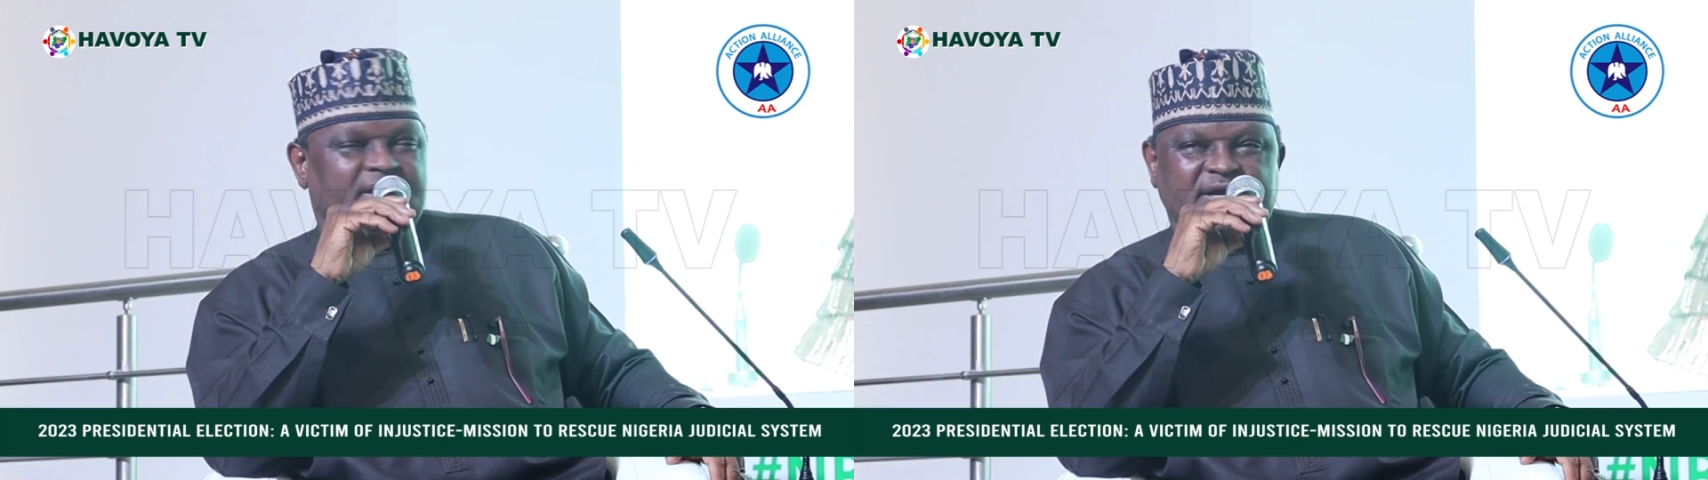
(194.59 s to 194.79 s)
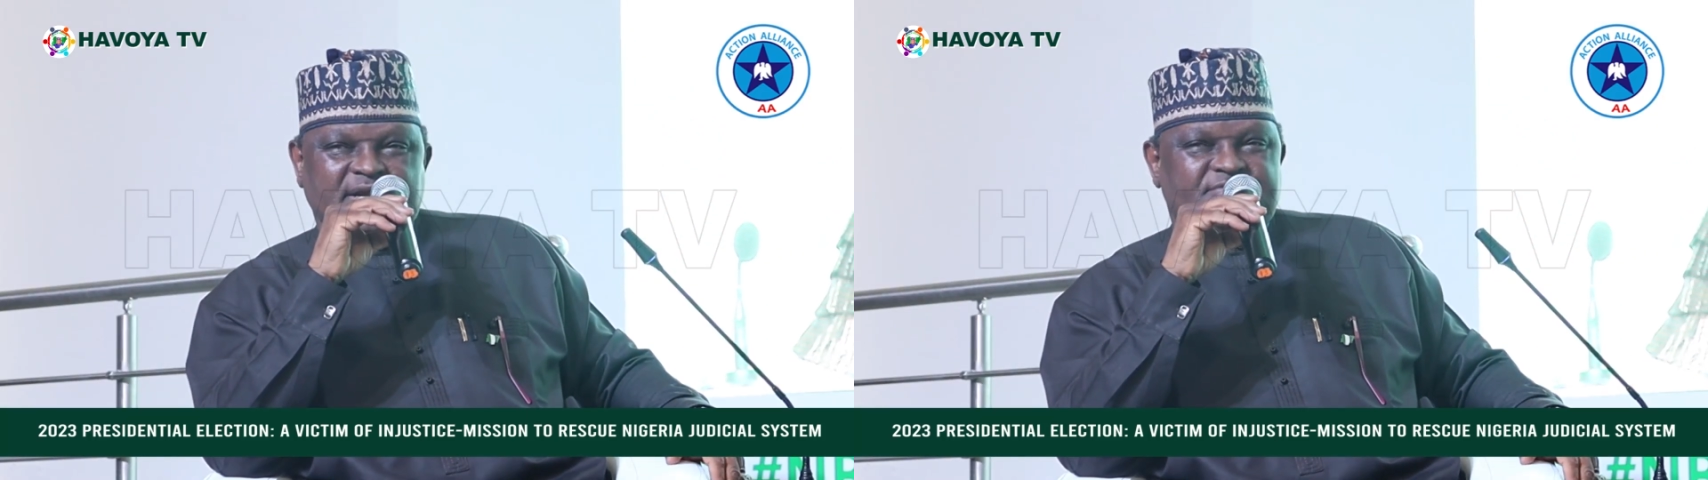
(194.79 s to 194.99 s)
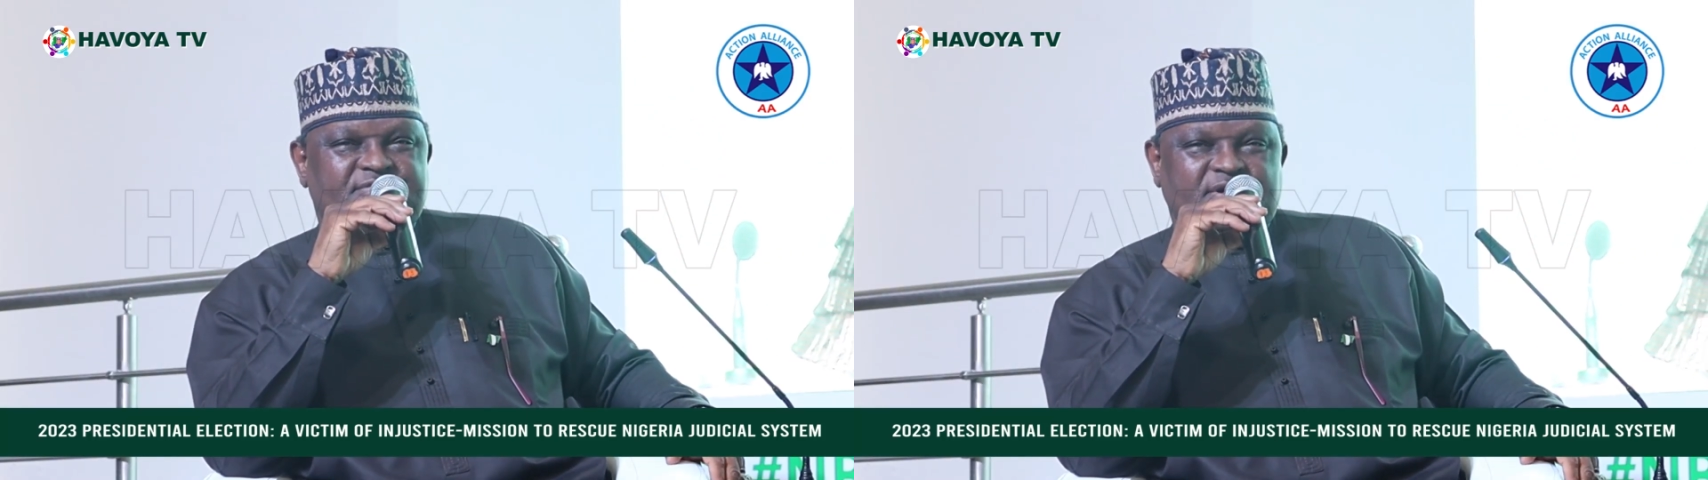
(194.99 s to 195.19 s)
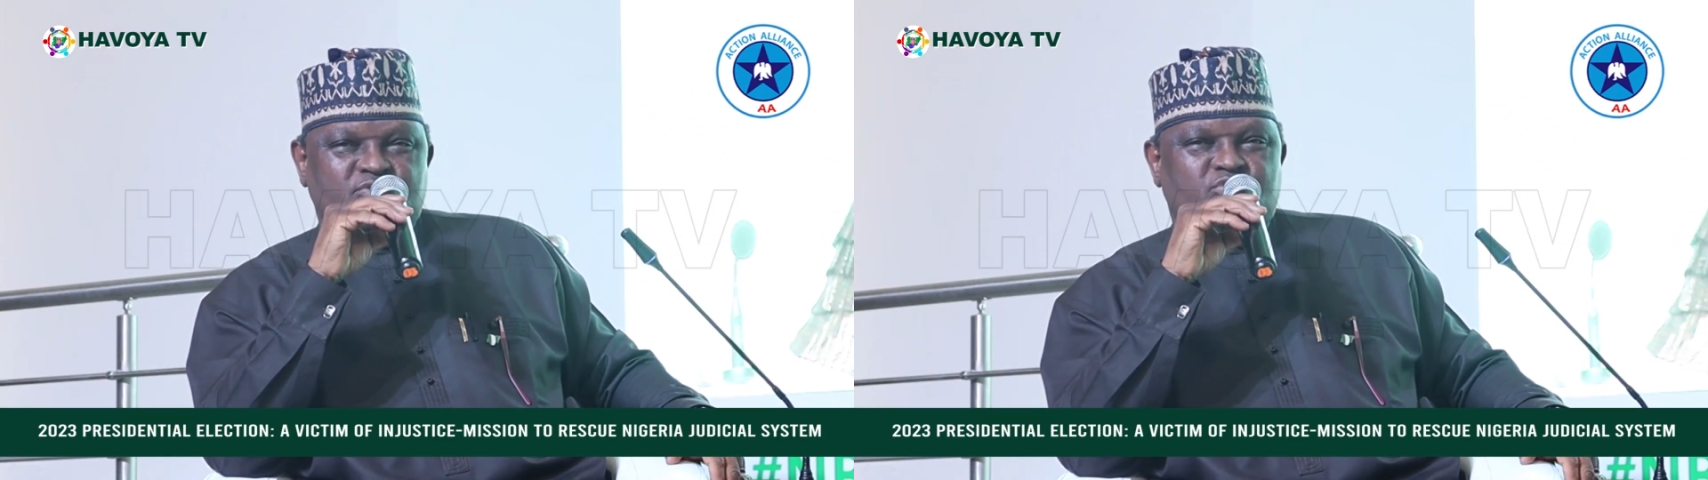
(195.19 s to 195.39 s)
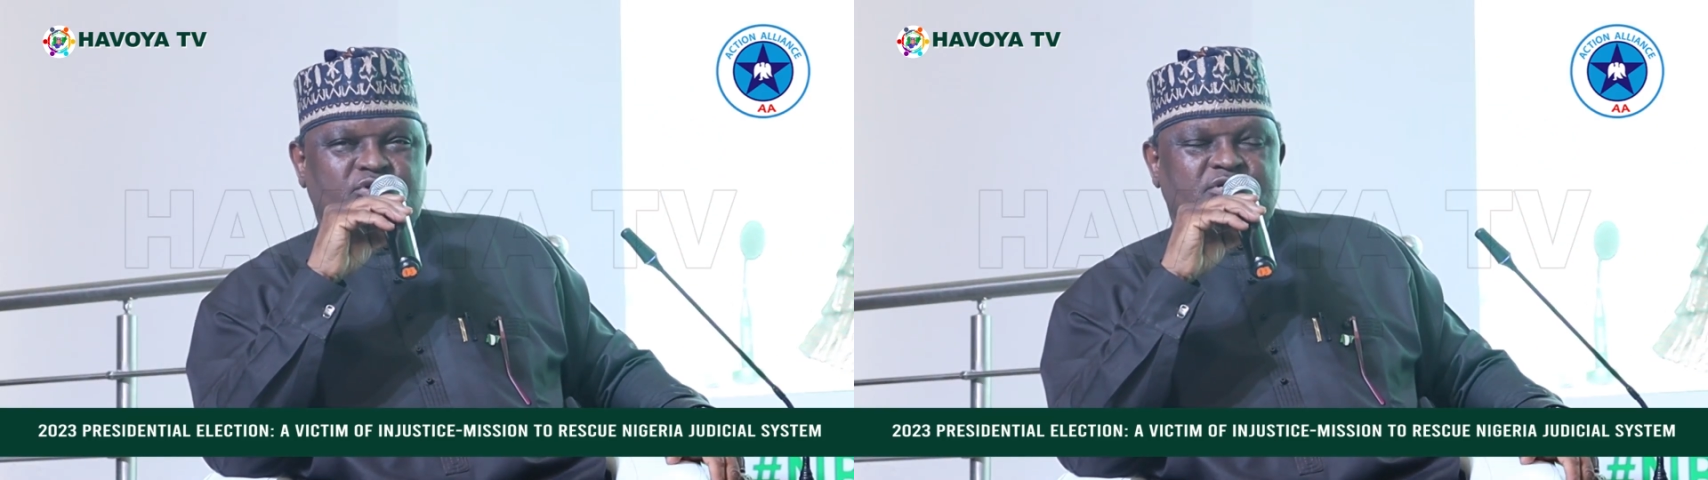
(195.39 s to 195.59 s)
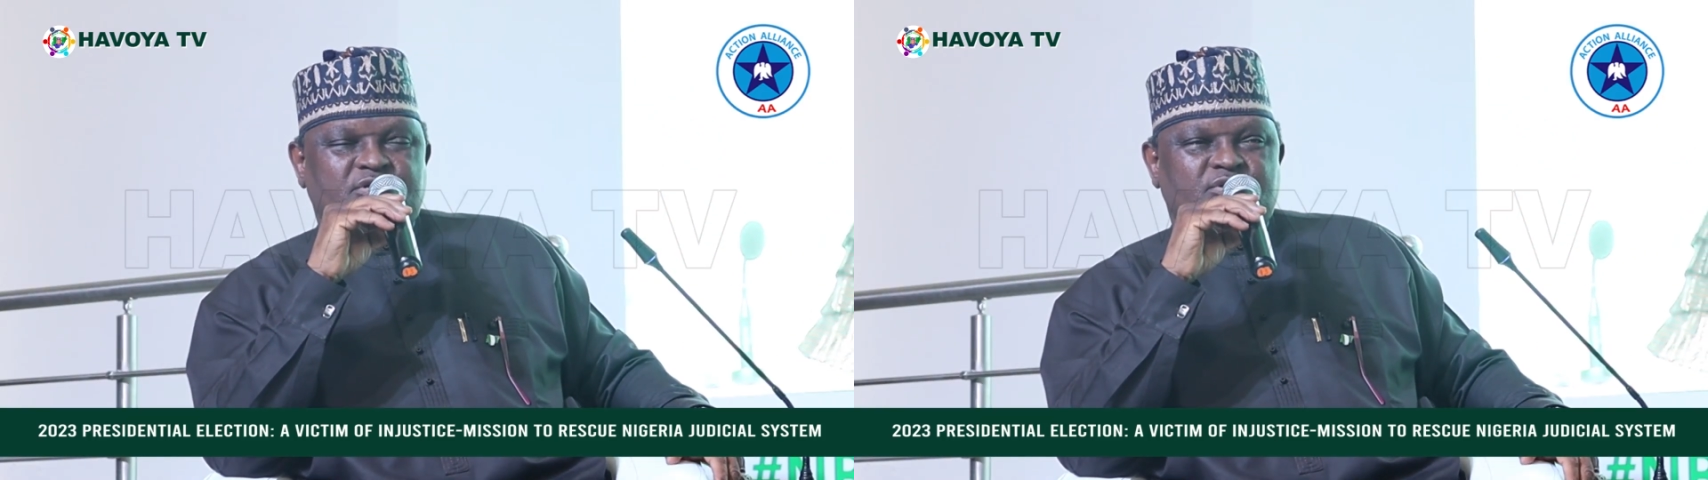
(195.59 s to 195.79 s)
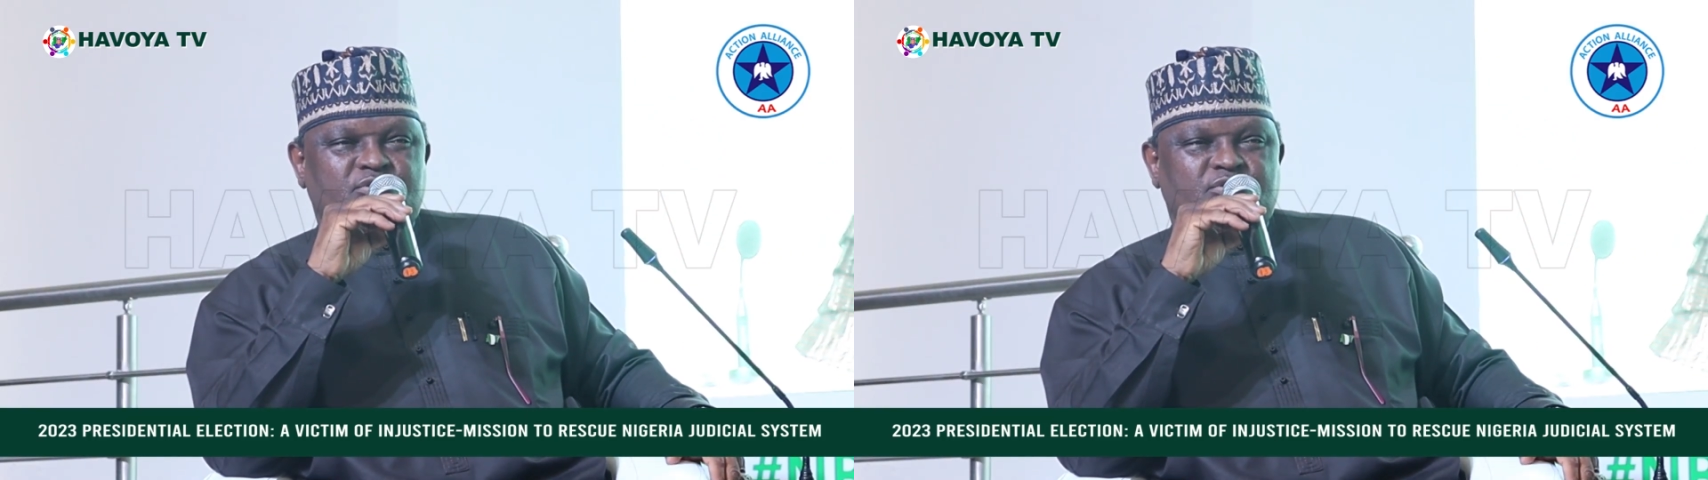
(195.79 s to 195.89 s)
And I thank God